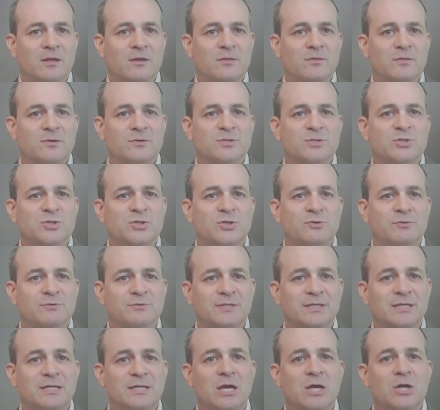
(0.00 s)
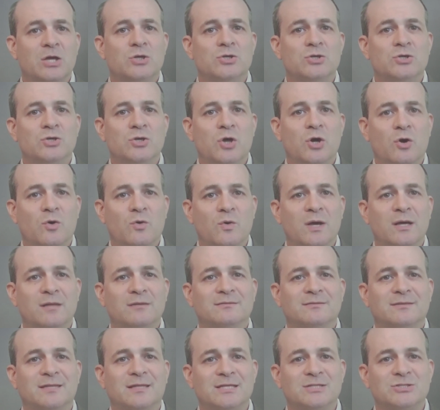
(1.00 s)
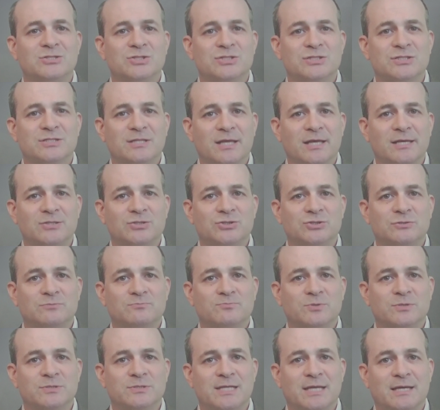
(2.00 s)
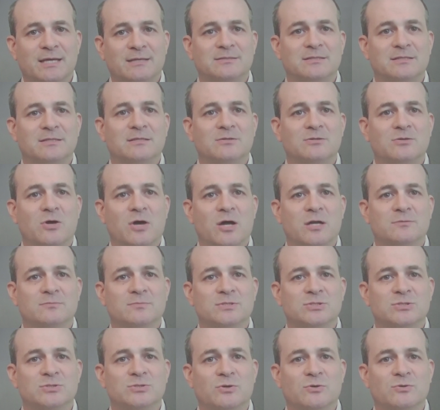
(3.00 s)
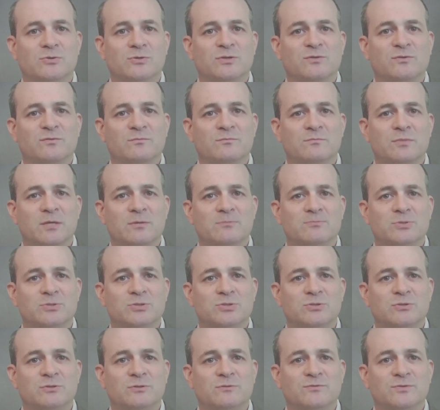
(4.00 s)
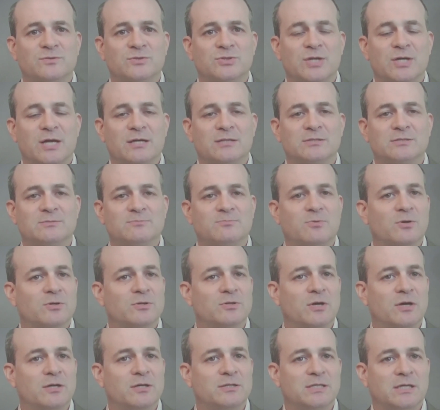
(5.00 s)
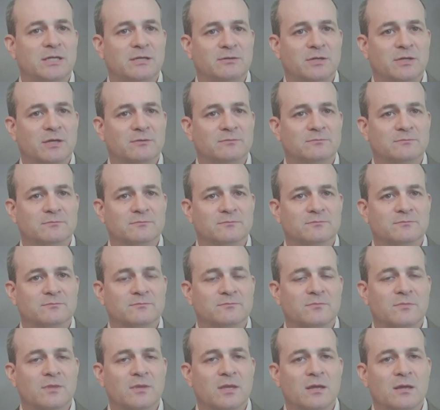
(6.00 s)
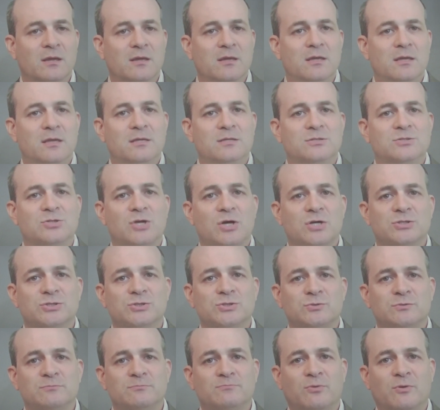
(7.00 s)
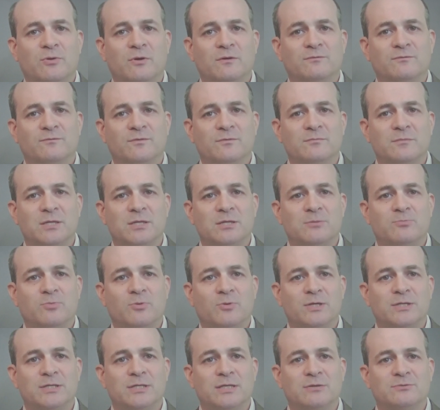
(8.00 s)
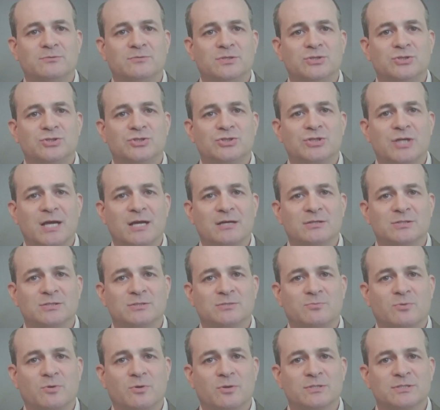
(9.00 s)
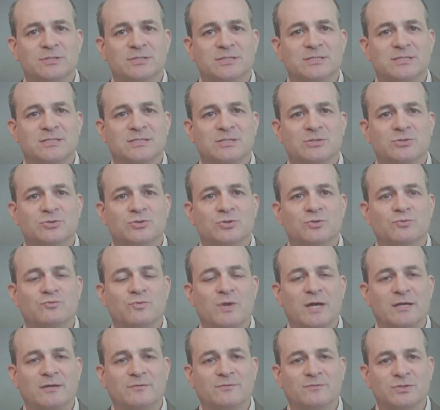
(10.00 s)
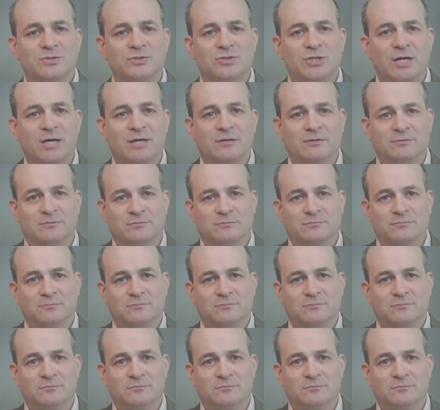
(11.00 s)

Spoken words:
There's currently no legislation protecting anonymous donors from being pursued for child support in Ontario. It is also important for me to point out that child support is considered the right of the child.